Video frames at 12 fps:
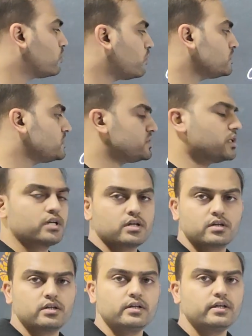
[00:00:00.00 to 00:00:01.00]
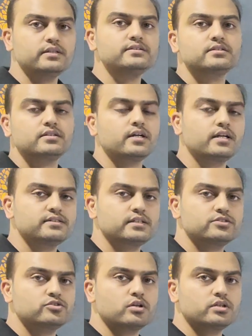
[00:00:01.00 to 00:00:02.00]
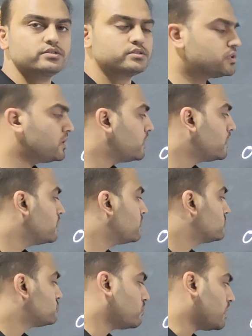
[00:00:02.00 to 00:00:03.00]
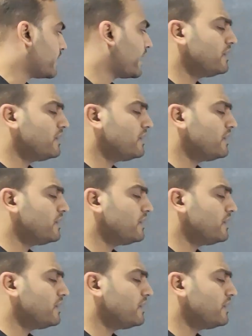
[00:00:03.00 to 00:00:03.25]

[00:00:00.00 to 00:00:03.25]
whole star is $36. So